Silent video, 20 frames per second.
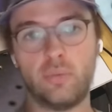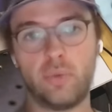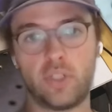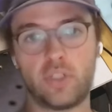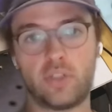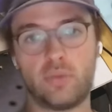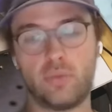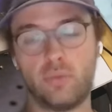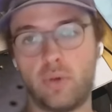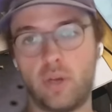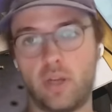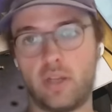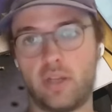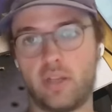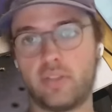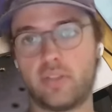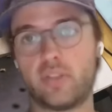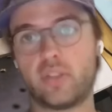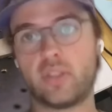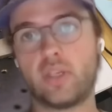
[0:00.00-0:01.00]
which
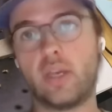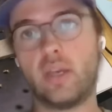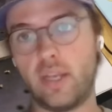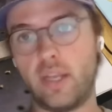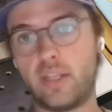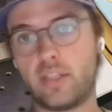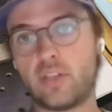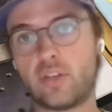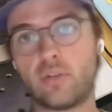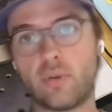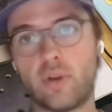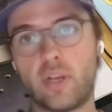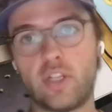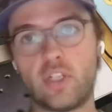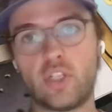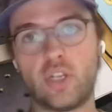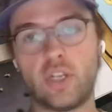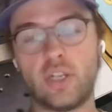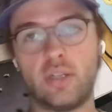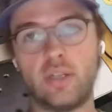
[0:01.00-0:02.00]
was an
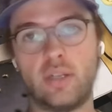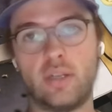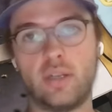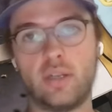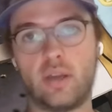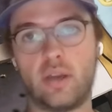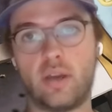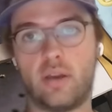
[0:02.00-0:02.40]
integration